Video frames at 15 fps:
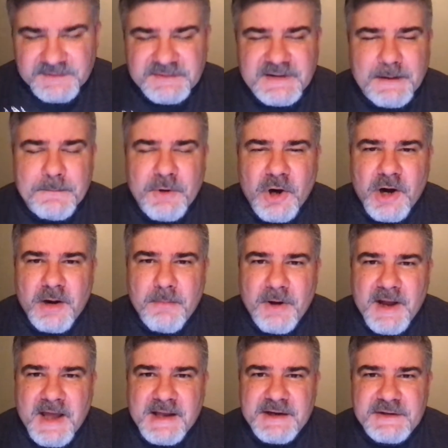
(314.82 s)
seminar
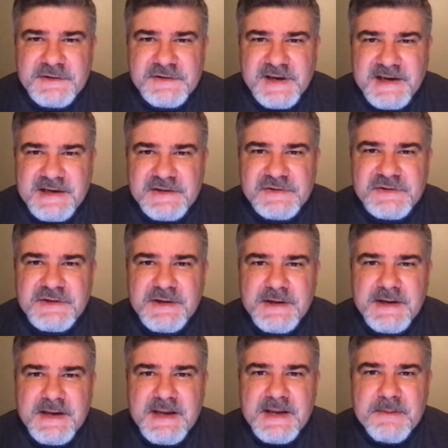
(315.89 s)
about how to change
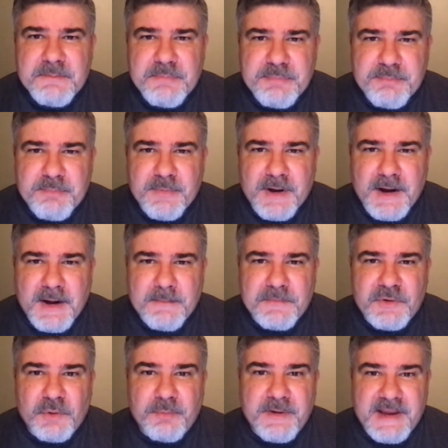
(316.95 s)

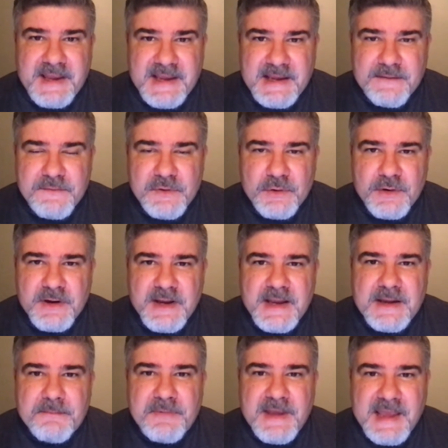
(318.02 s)
your behavior.
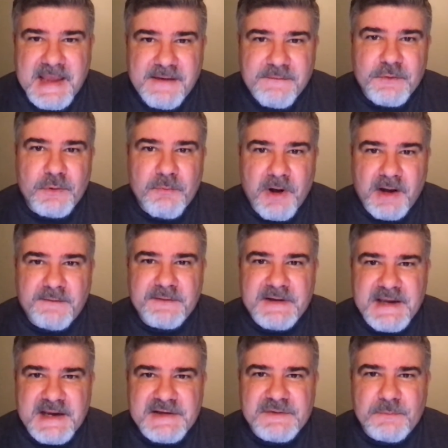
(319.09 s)
Behavior
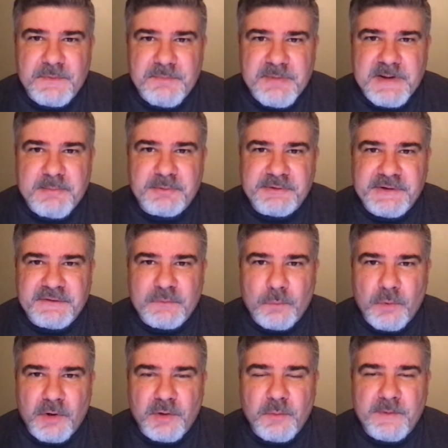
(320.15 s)
modification with people doesn't
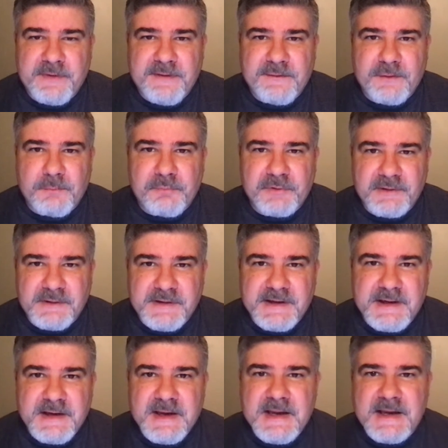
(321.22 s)
work when they've
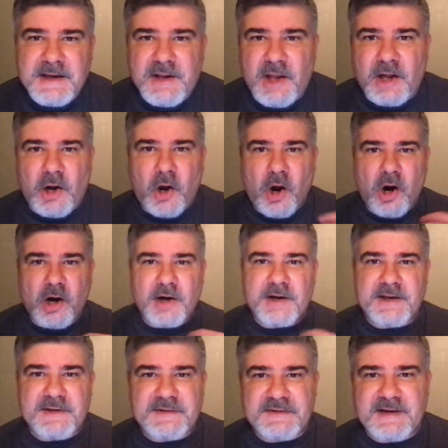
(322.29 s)
completely got a
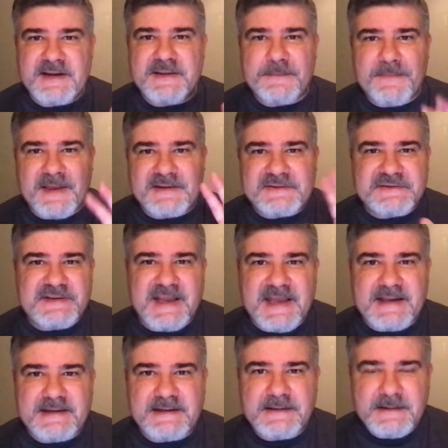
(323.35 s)
heart inside them that's
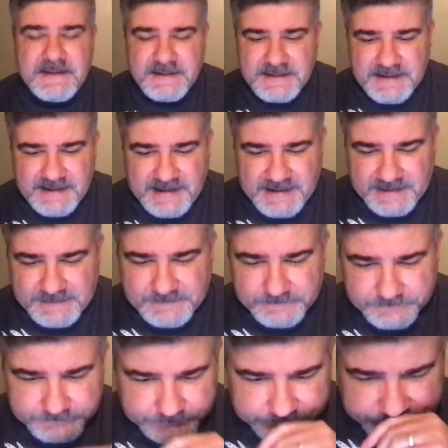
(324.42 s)
dead. And